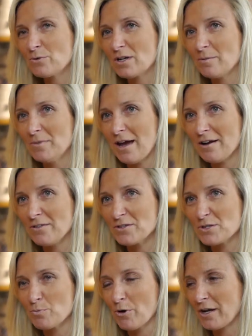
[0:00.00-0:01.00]
would come down in
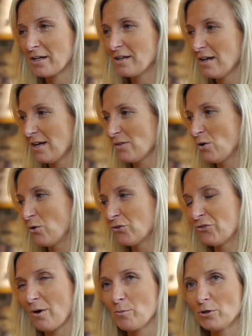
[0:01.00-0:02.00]
the spring, and the whole
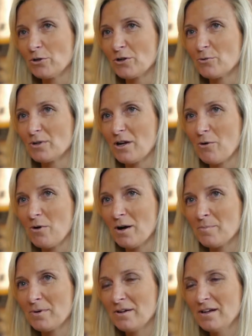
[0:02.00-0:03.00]
summer look would go
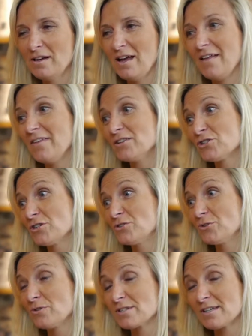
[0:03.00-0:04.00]
up, and then she'd
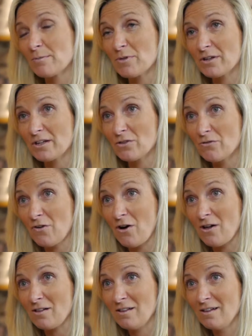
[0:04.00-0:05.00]
do the same thing in the
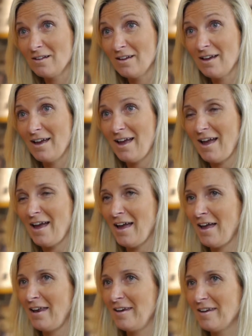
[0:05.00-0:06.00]
fall.
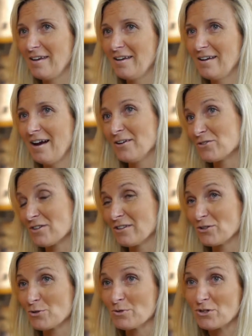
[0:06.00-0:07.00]
And I used to
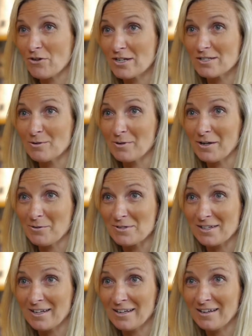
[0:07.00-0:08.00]
think she was crazy when I
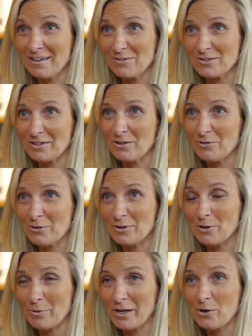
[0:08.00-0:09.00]
was a kid. I was like, oh no,
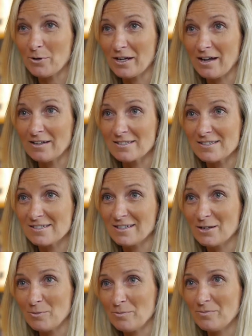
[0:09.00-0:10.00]
here we go again. It's, you
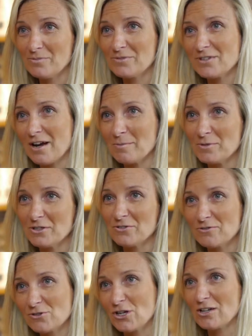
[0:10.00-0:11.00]
know, time to
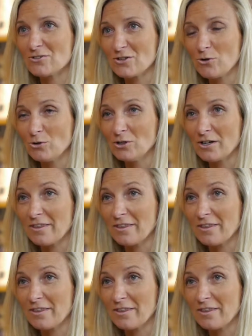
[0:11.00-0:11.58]
change the whole look of